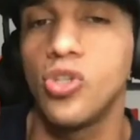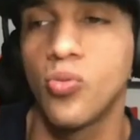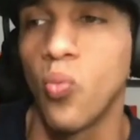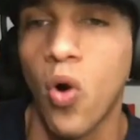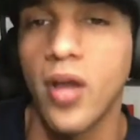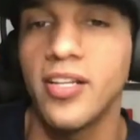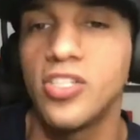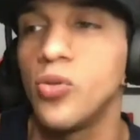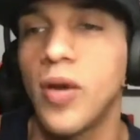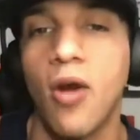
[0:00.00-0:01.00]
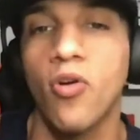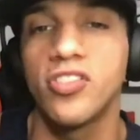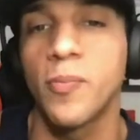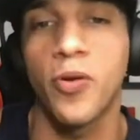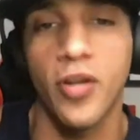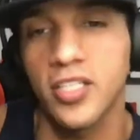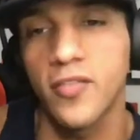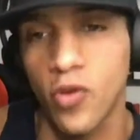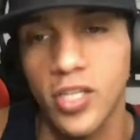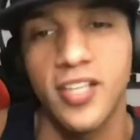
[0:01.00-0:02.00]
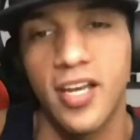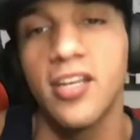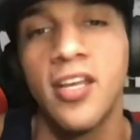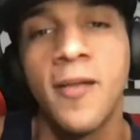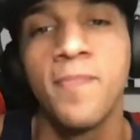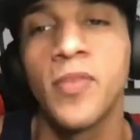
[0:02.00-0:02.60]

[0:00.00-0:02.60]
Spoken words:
1 to 2 hours of productive work done